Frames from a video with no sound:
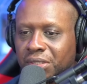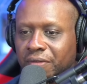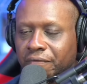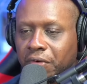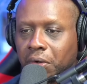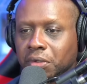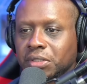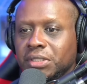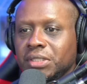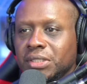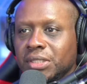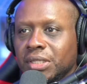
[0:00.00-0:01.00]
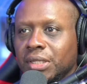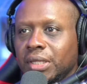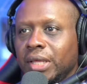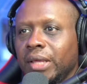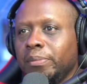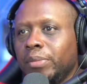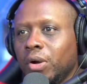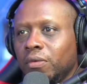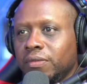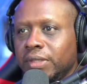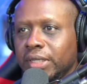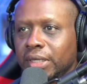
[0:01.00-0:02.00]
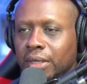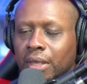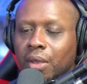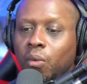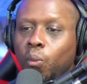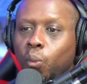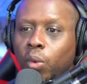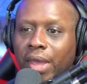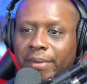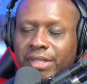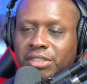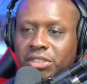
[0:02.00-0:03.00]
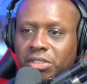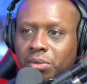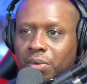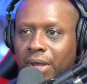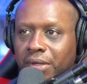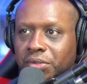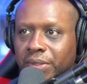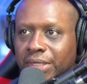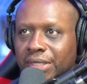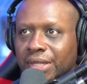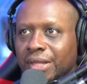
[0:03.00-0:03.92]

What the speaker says: first in both the women's 200